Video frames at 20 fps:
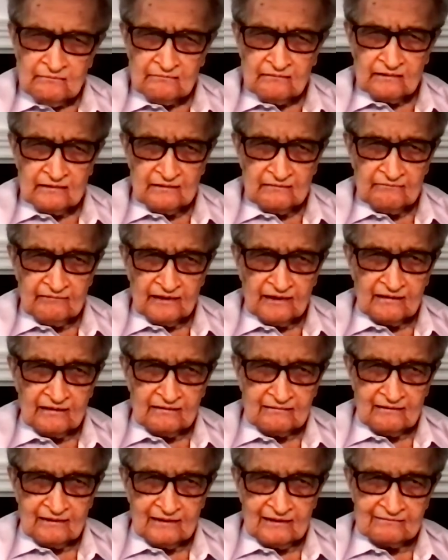of the
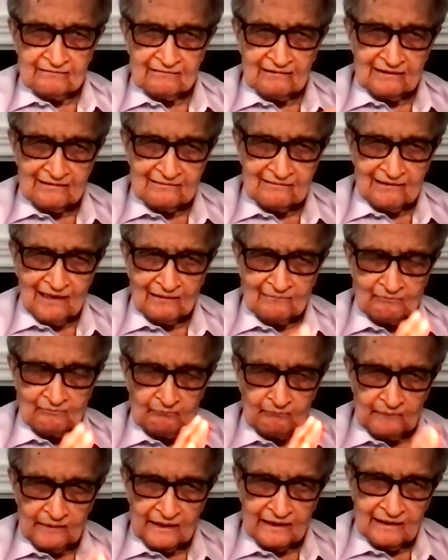difficulties is that
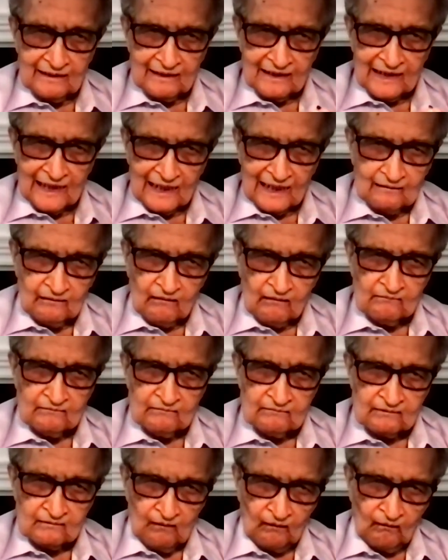we
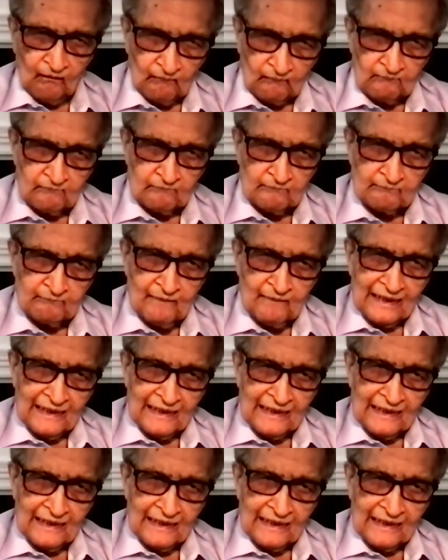cannot solve